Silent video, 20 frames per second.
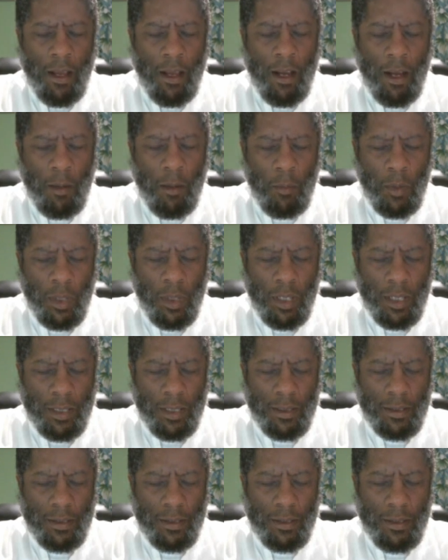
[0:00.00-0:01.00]
humble
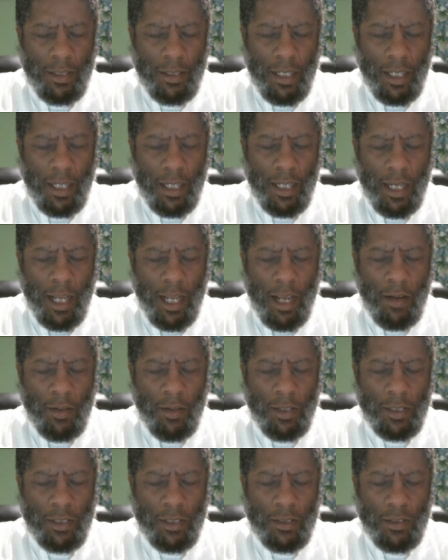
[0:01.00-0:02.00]
us and
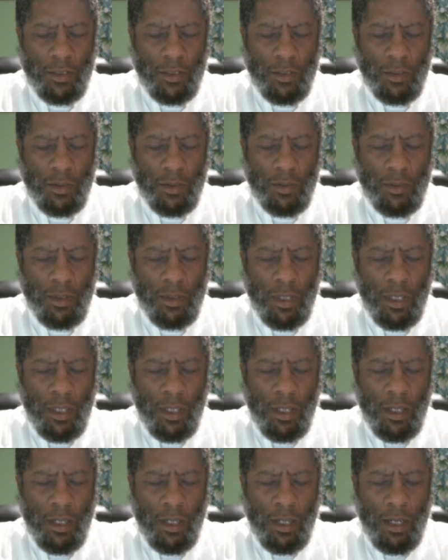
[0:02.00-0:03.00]
allow us to
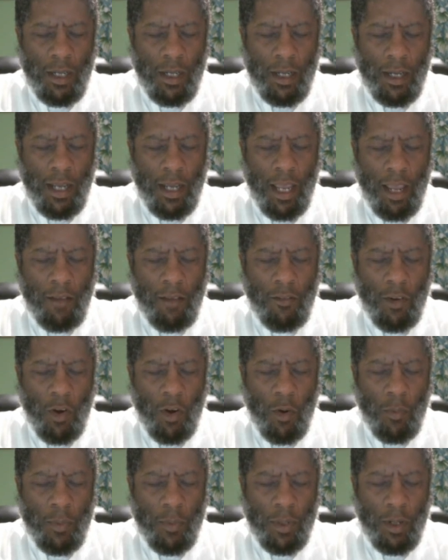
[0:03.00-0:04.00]
uh, have
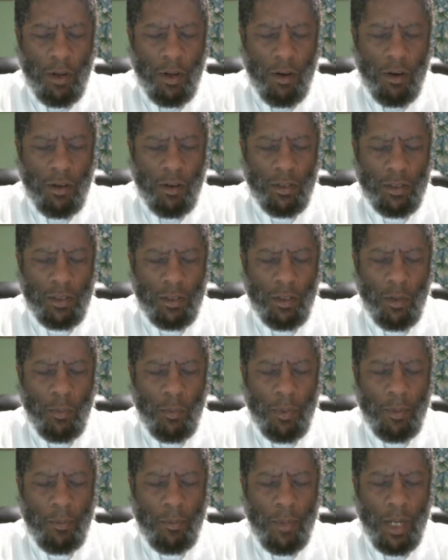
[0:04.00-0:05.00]
open hearts and
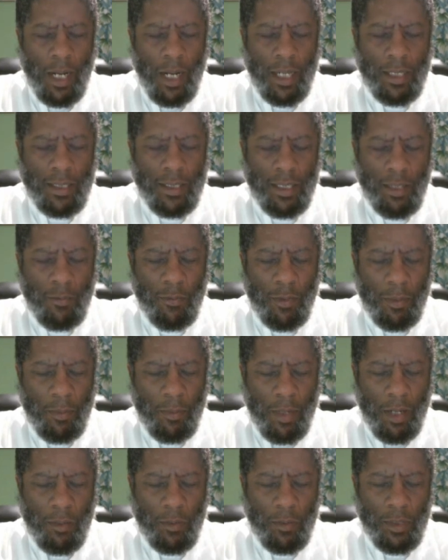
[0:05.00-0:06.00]
open minds that we
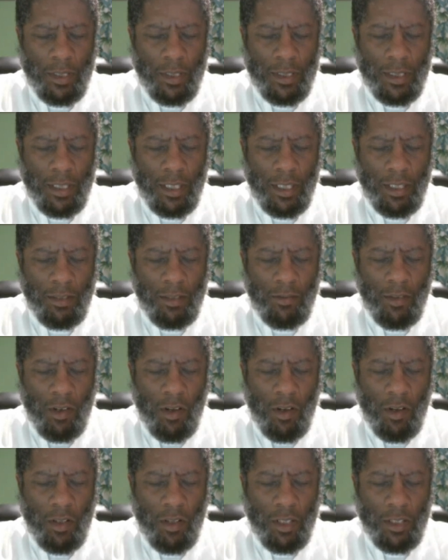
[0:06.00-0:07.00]
might receive
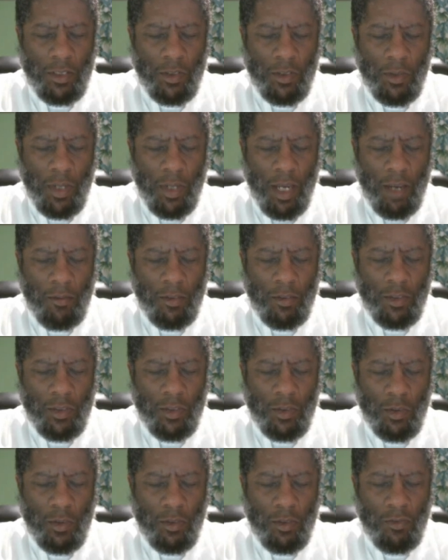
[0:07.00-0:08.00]
all that you have in
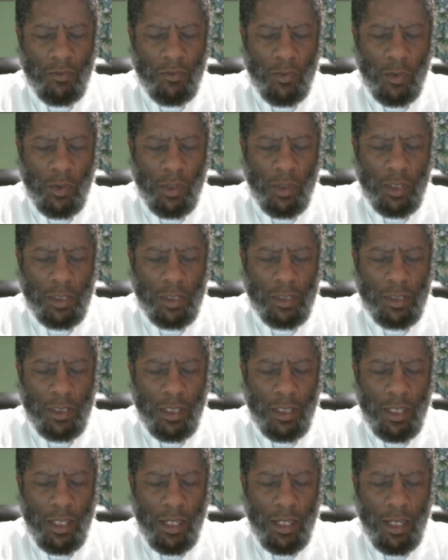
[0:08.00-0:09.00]
store for us.